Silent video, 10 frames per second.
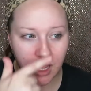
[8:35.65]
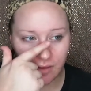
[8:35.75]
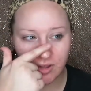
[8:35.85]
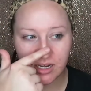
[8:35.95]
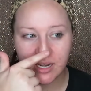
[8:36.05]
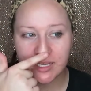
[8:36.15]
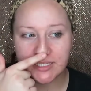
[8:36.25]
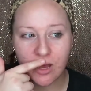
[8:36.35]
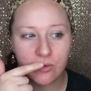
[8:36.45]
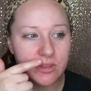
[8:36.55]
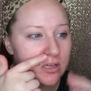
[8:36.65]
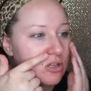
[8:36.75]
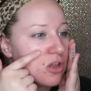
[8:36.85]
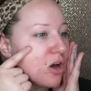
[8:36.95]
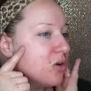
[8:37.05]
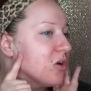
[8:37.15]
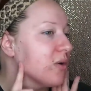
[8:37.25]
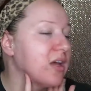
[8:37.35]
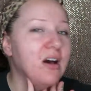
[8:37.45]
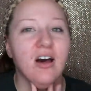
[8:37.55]
I've got a nice healthy glow
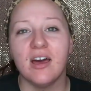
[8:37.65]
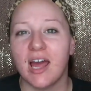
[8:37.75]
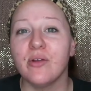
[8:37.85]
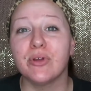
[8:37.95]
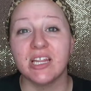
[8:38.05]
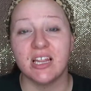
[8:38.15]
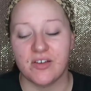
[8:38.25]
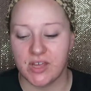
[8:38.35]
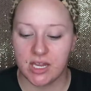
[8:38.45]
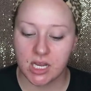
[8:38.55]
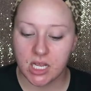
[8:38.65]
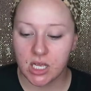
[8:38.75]
going on. I really love it.